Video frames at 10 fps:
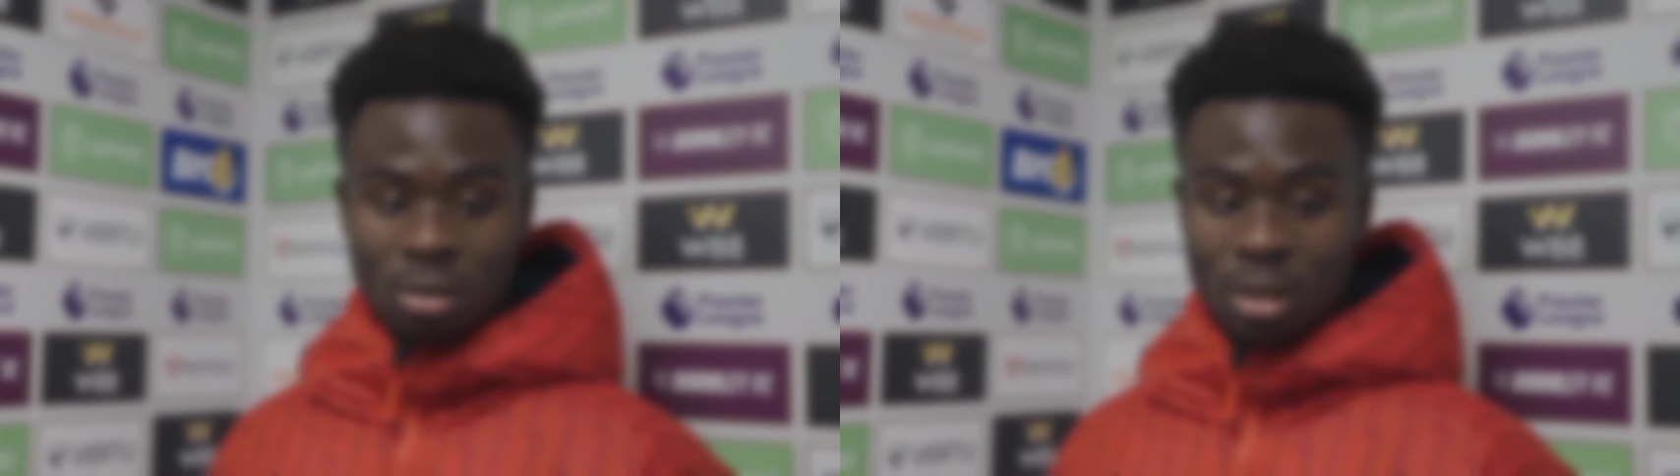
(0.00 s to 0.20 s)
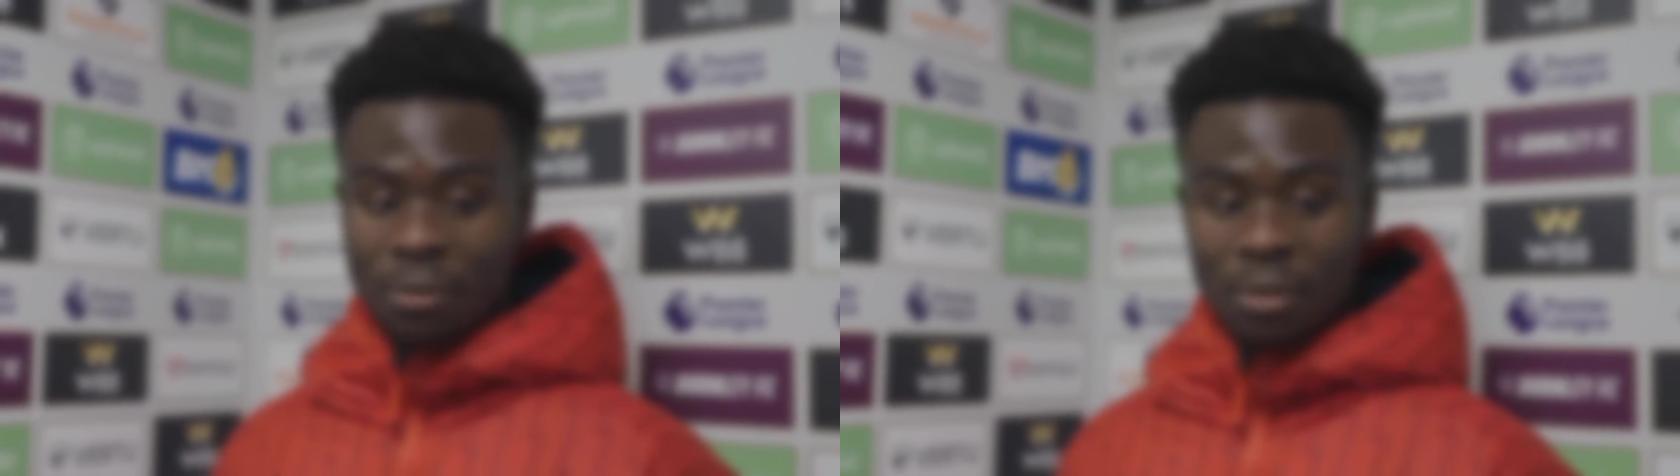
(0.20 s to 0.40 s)

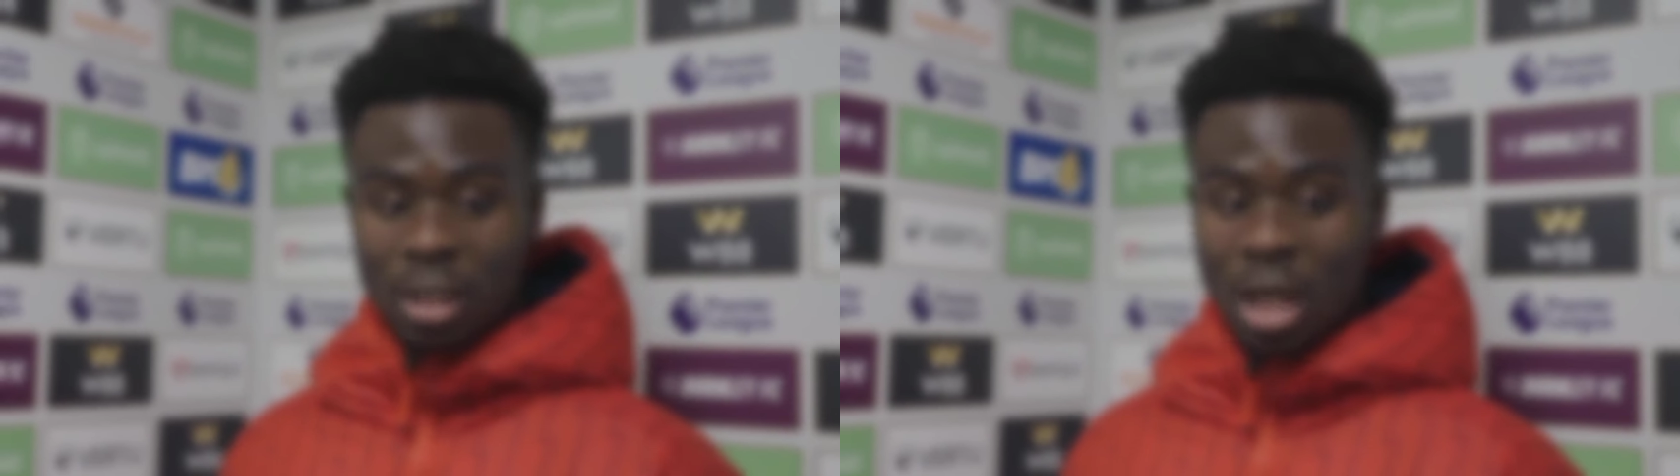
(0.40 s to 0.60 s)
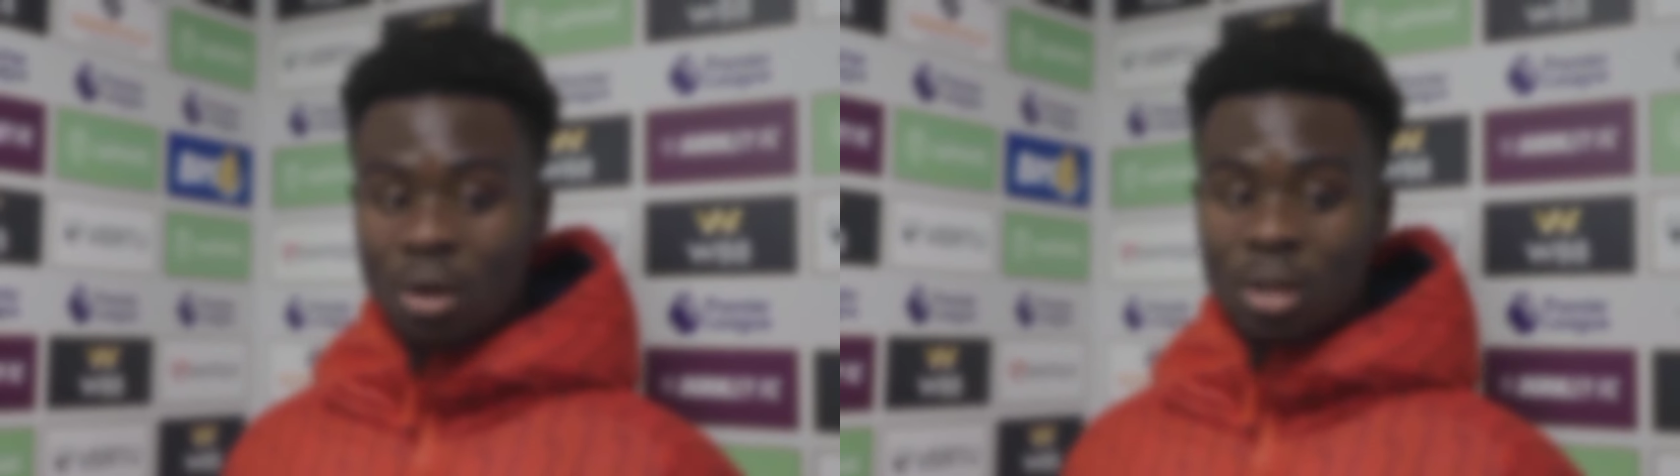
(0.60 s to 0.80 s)

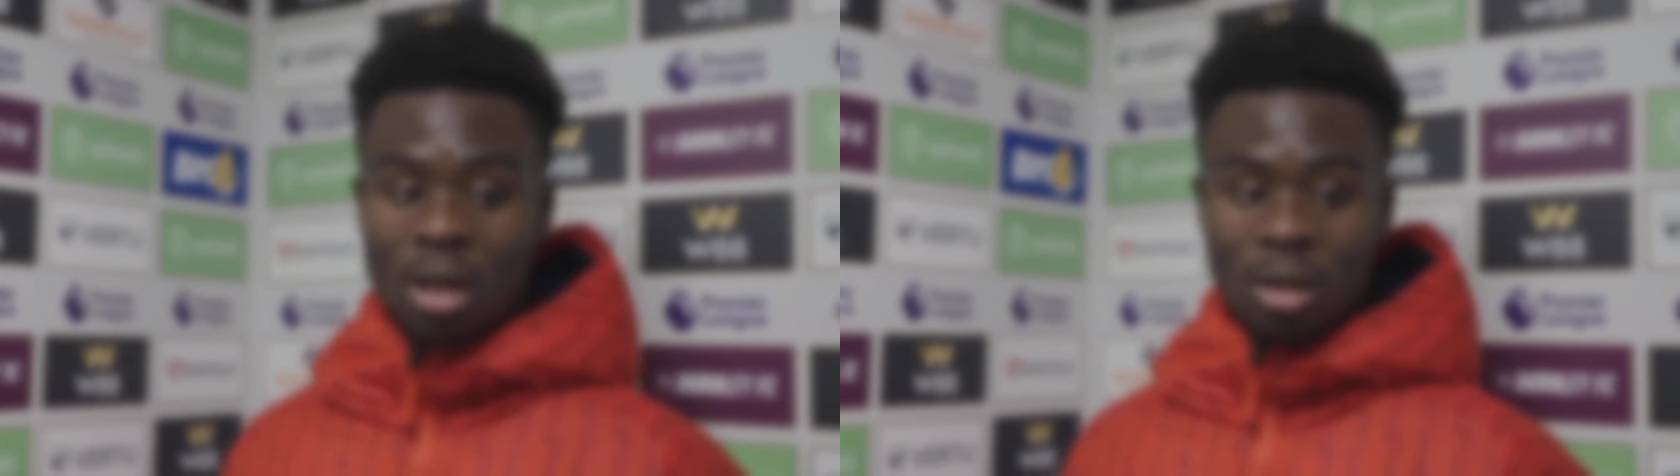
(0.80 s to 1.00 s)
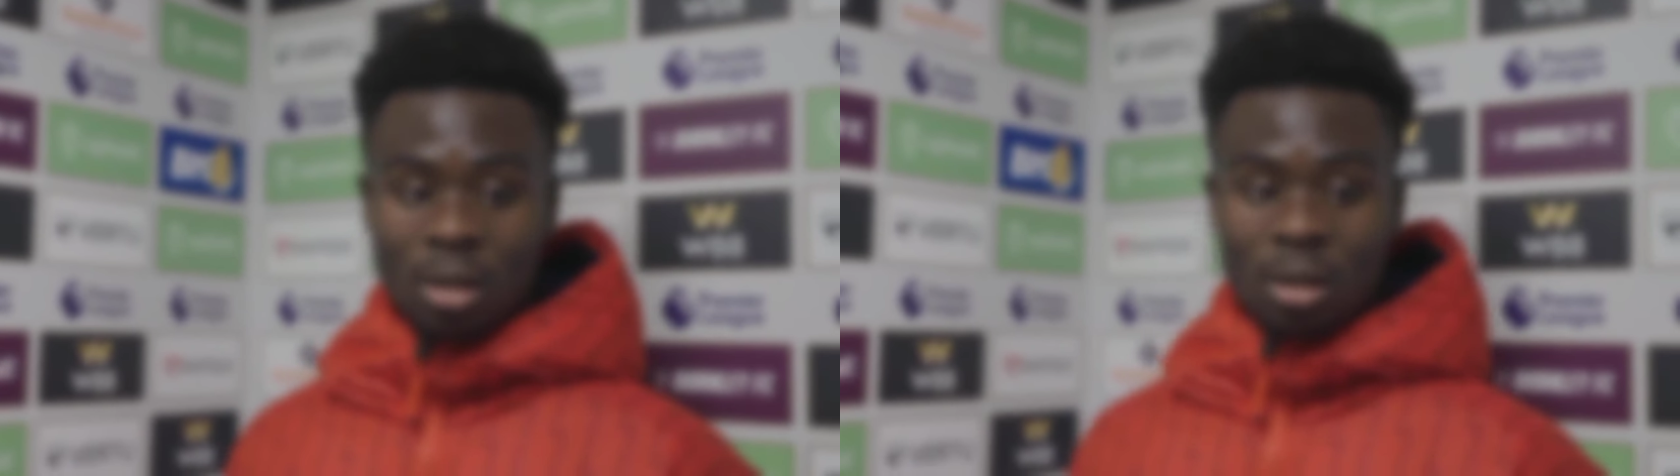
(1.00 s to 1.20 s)
Definitely now
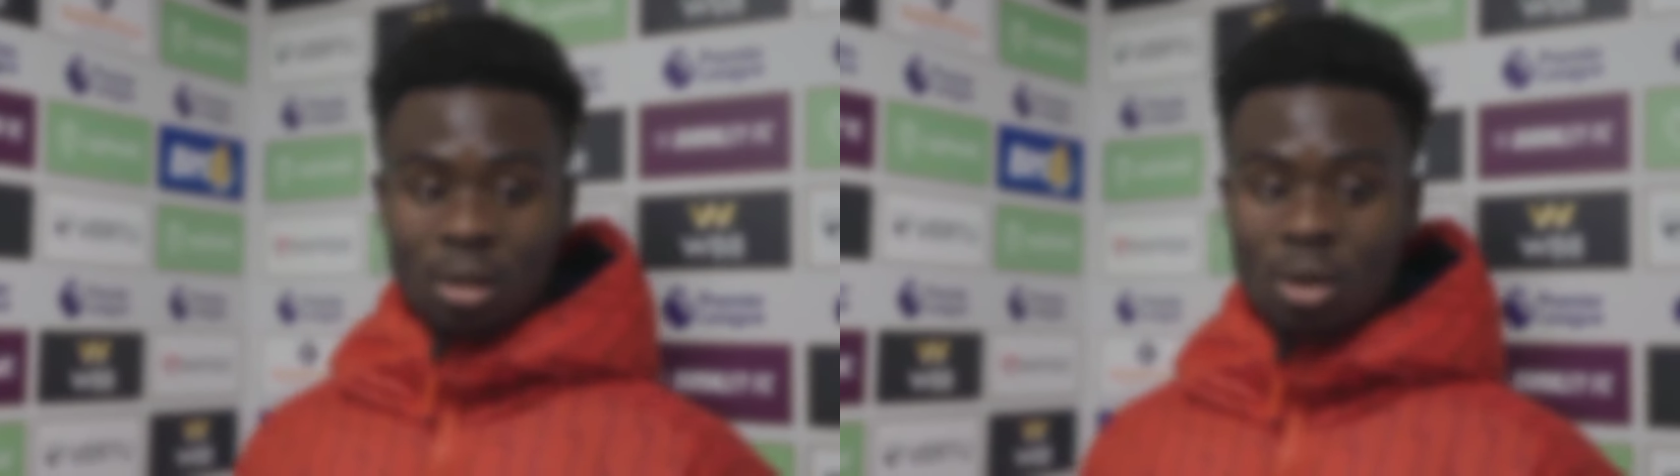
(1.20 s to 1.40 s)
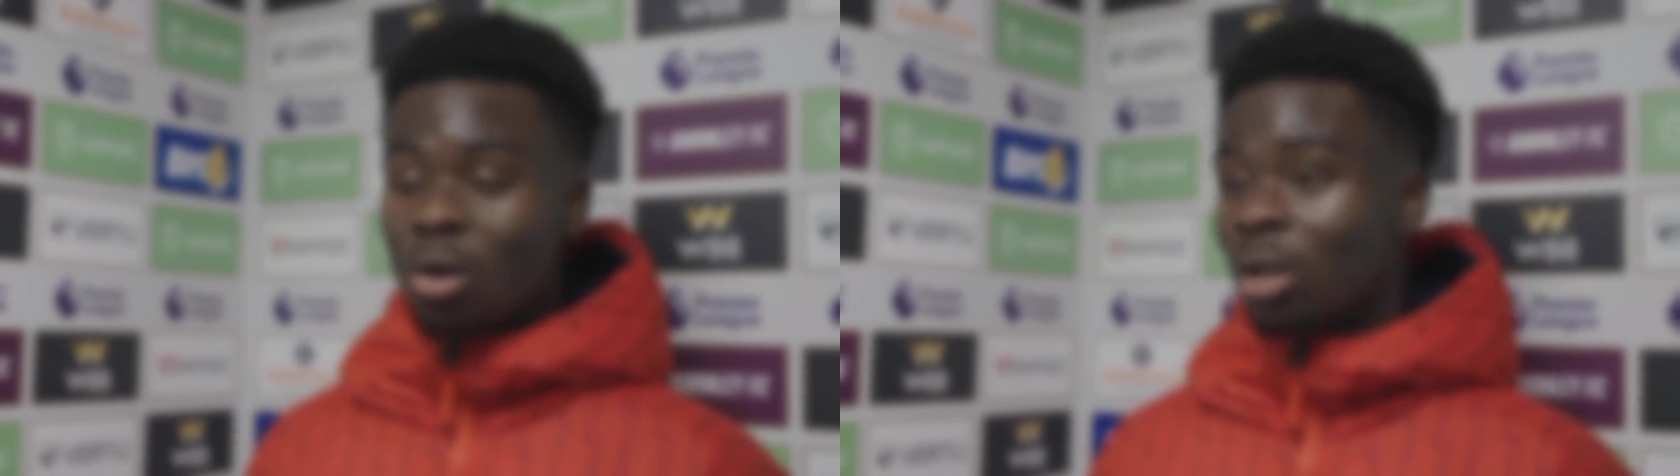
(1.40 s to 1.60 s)
that
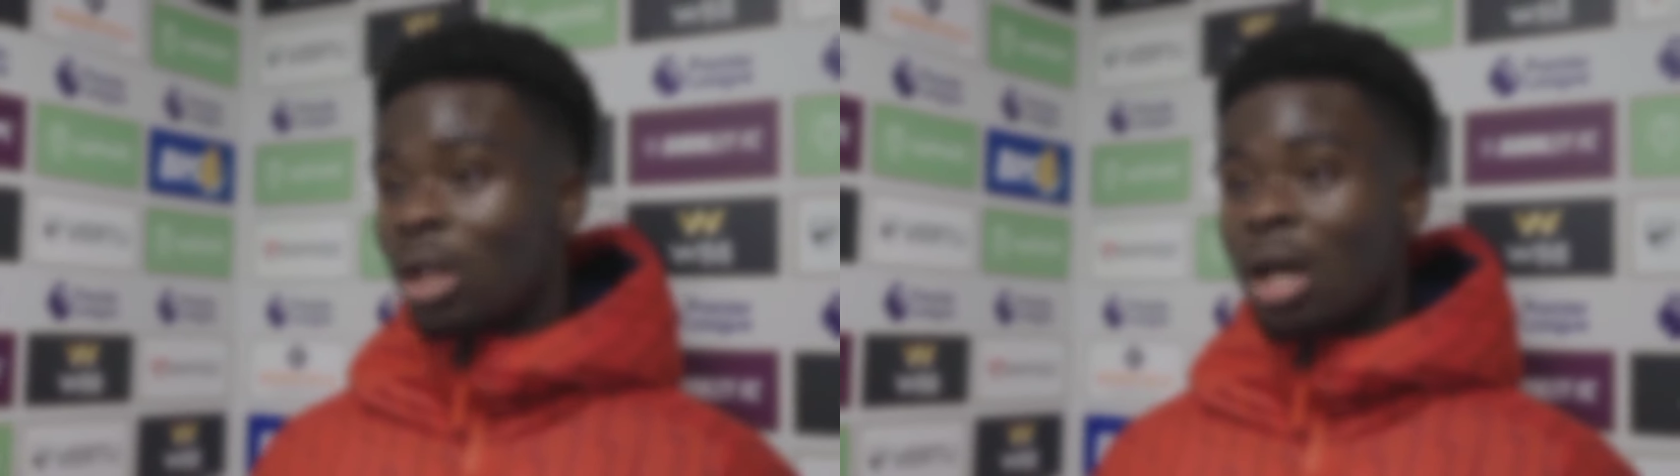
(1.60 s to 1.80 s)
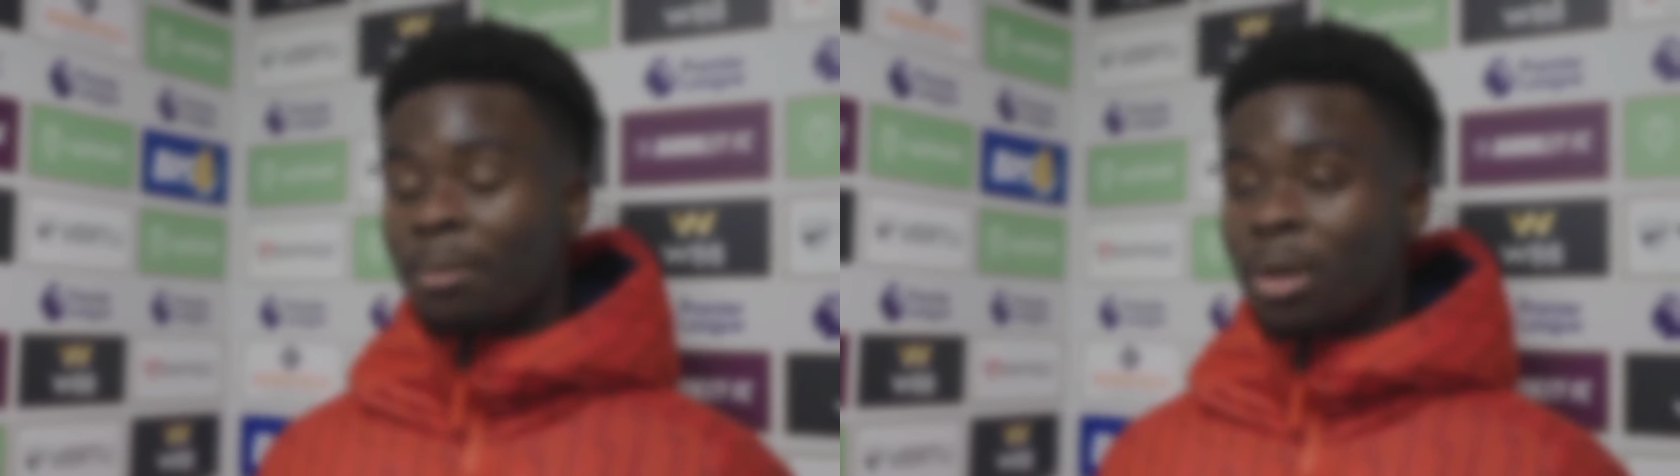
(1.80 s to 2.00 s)
not only
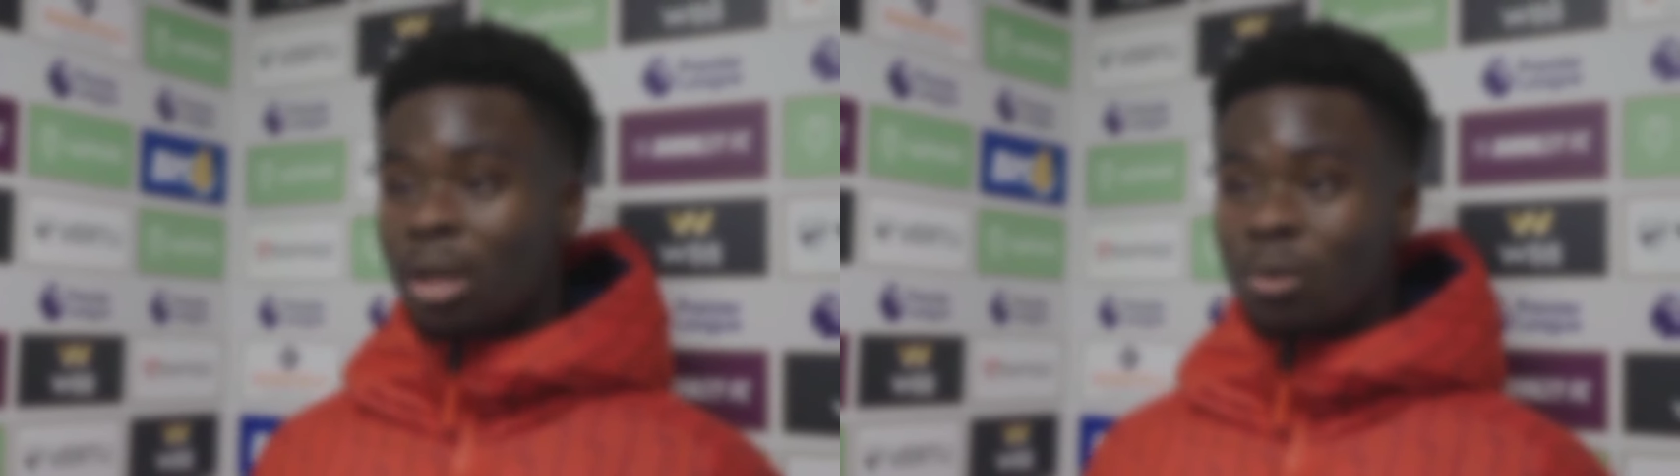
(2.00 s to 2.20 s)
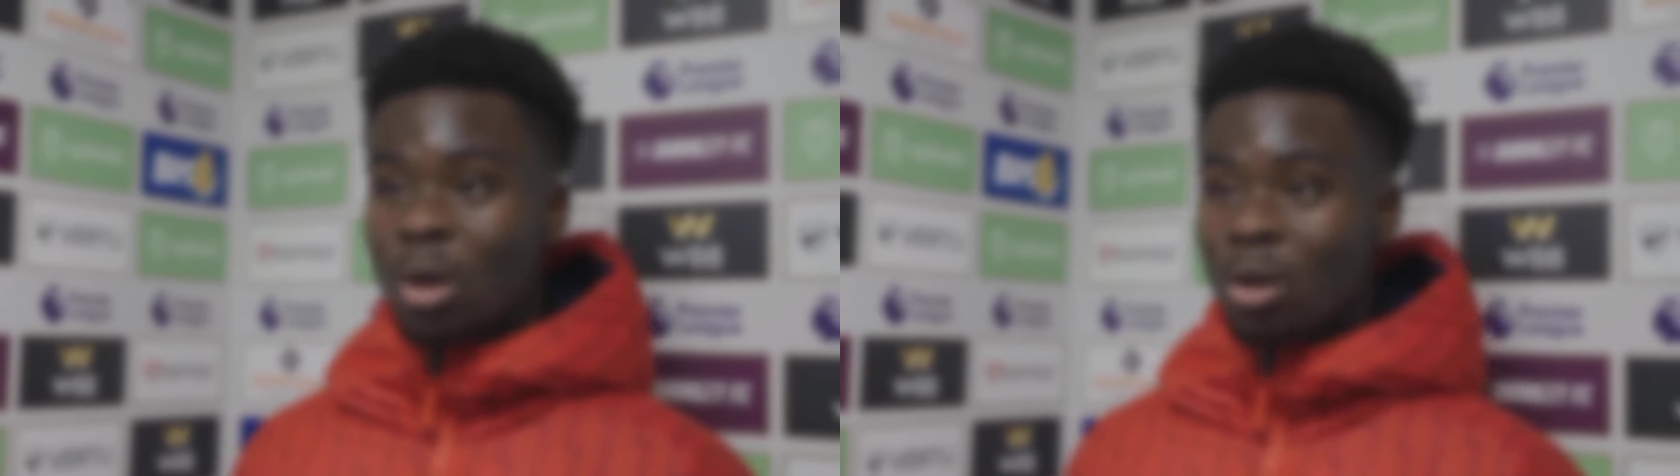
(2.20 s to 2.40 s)
that I'm
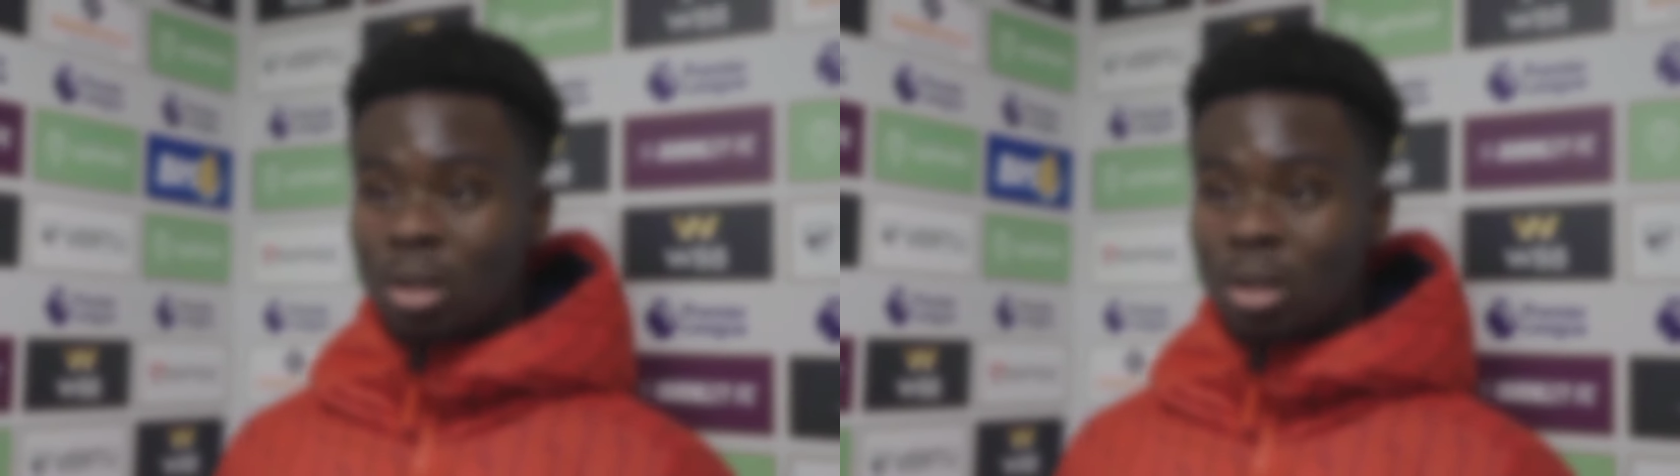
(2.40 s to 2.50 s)
playing well,